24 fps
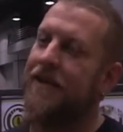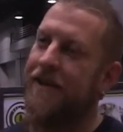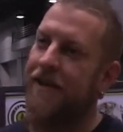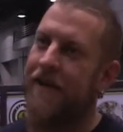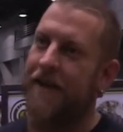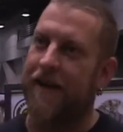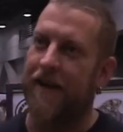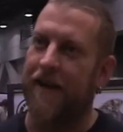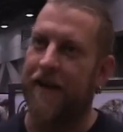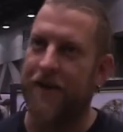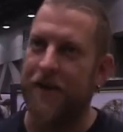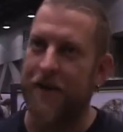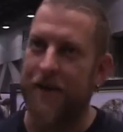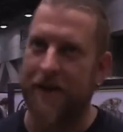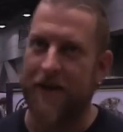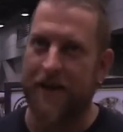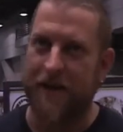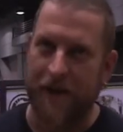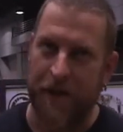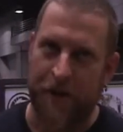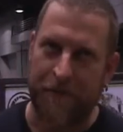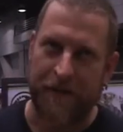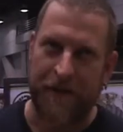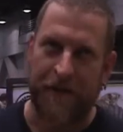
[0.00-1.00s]
I'll go ahead and
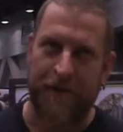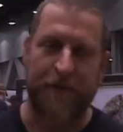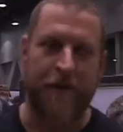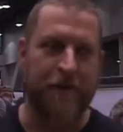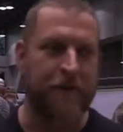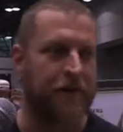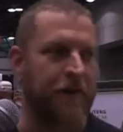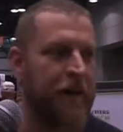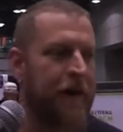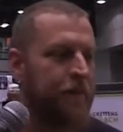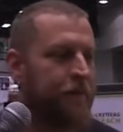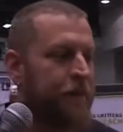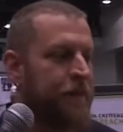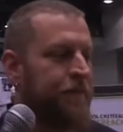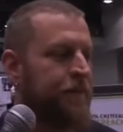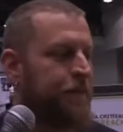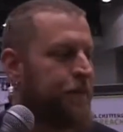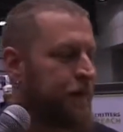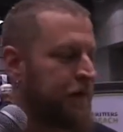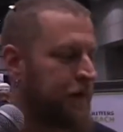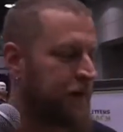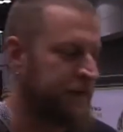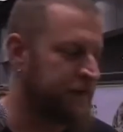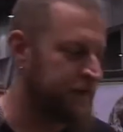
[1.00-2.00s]
I'll open up. I'll grab one for you.